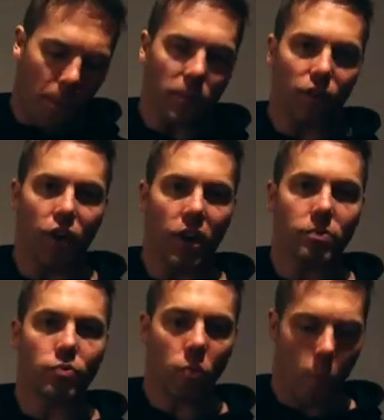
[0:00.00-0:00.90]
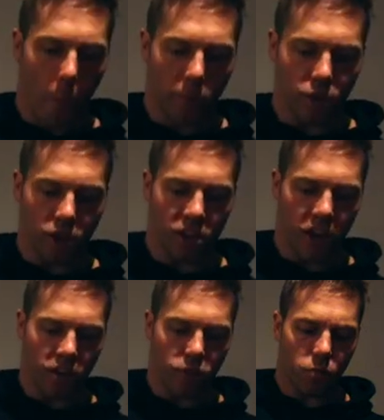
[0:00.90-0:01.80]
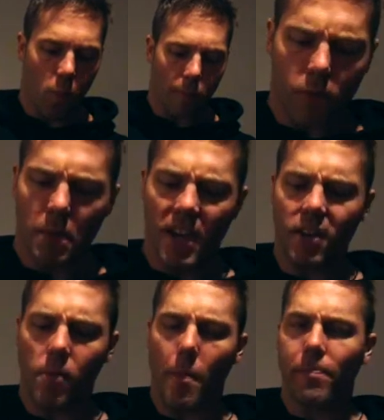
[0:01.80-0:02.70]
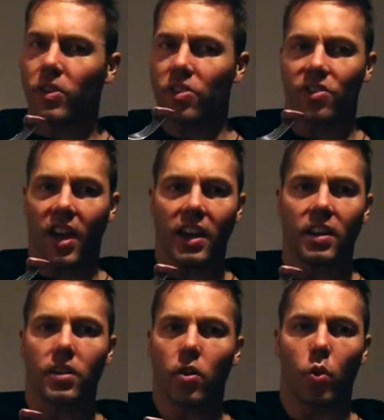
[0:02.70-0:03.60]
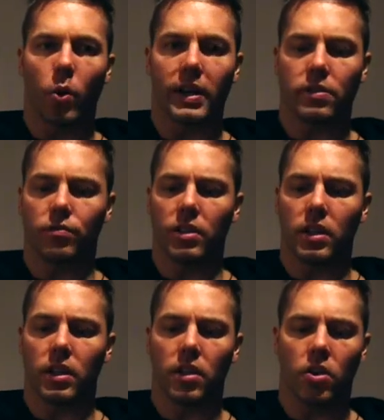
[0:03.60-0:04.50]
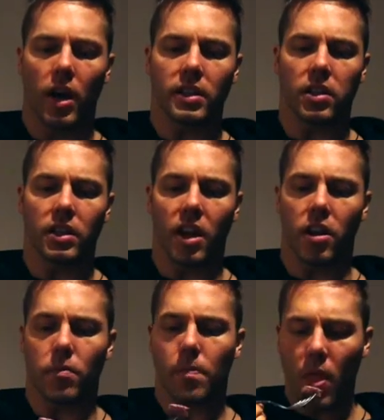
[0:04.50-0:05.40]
are fine, pretty standard. The meat, the steak, always really nicely done.